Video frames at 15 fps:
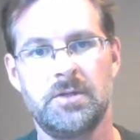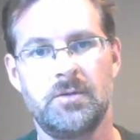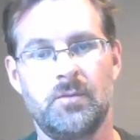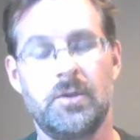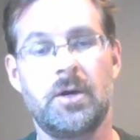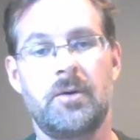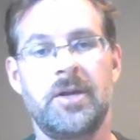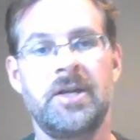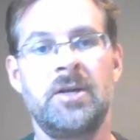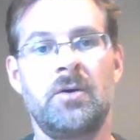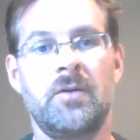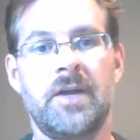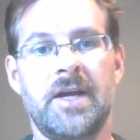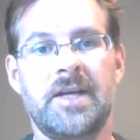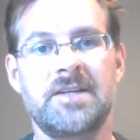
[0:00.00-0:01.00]
We already know
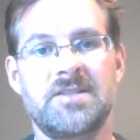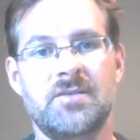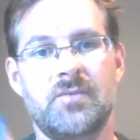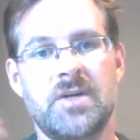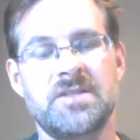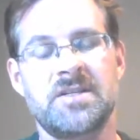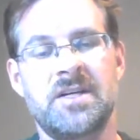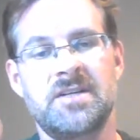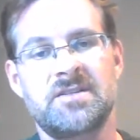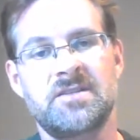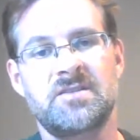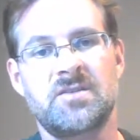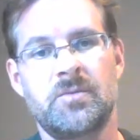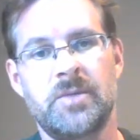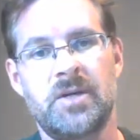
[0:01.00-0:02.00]
that because it resonates in
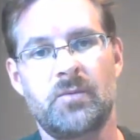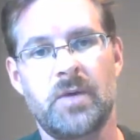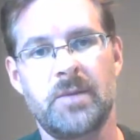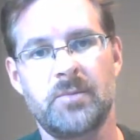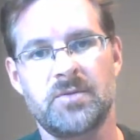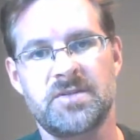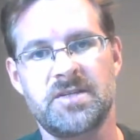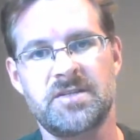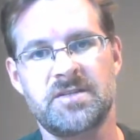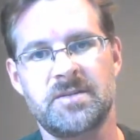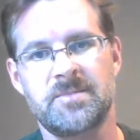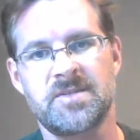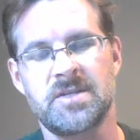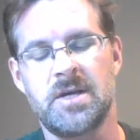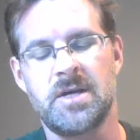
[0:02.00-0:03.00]
so many rainbow
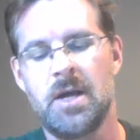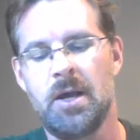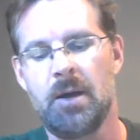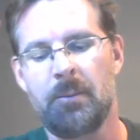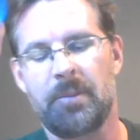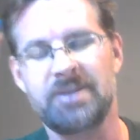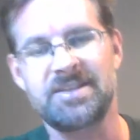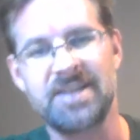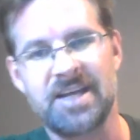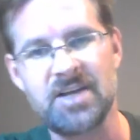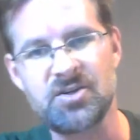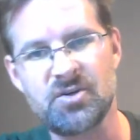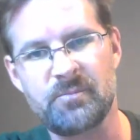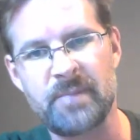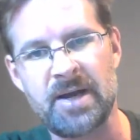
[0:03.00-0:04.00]
systems. But to get
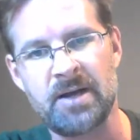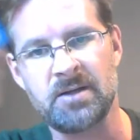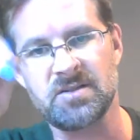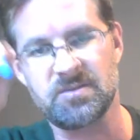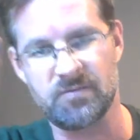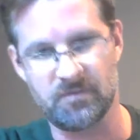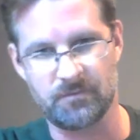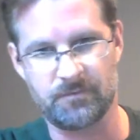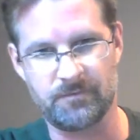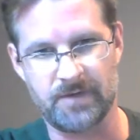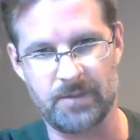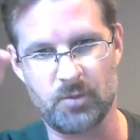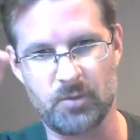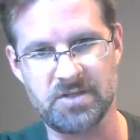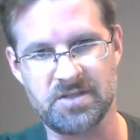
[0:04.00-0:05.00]
your balanced
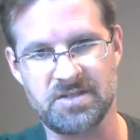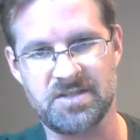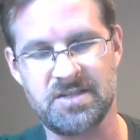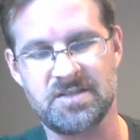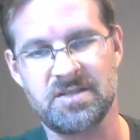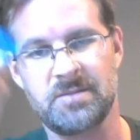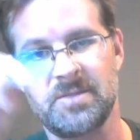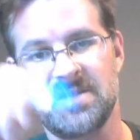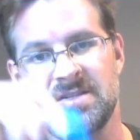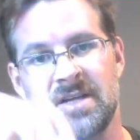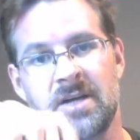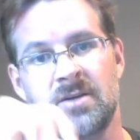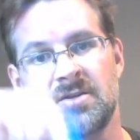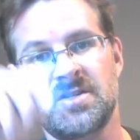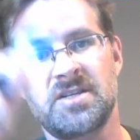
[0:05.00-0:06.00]
vibration system is
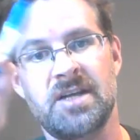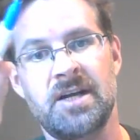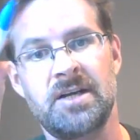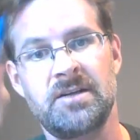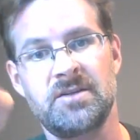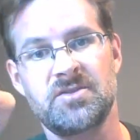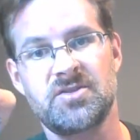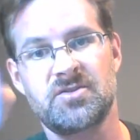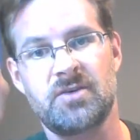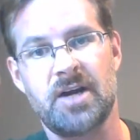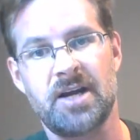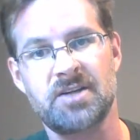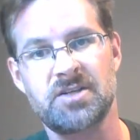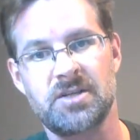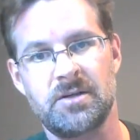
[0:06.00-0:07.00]
understanding its
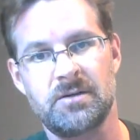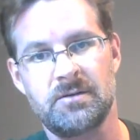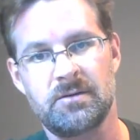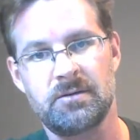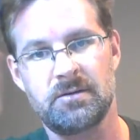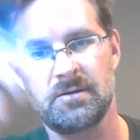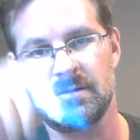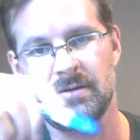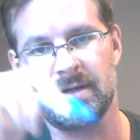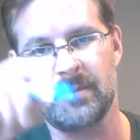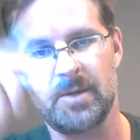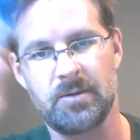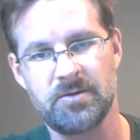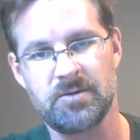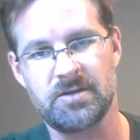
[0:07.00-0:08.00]
traction. Okay,
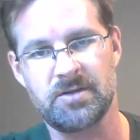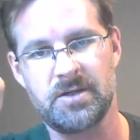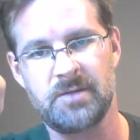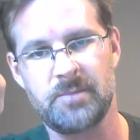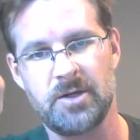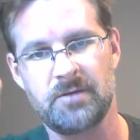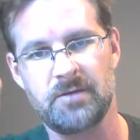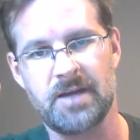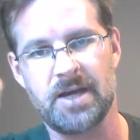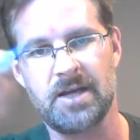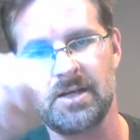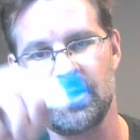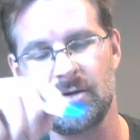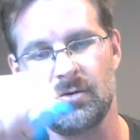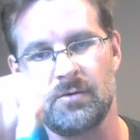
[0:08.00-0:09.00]
remember I was telling you about that?
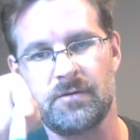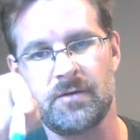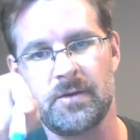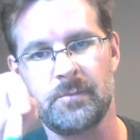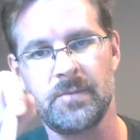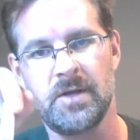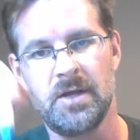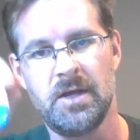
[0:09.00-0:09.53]
You go from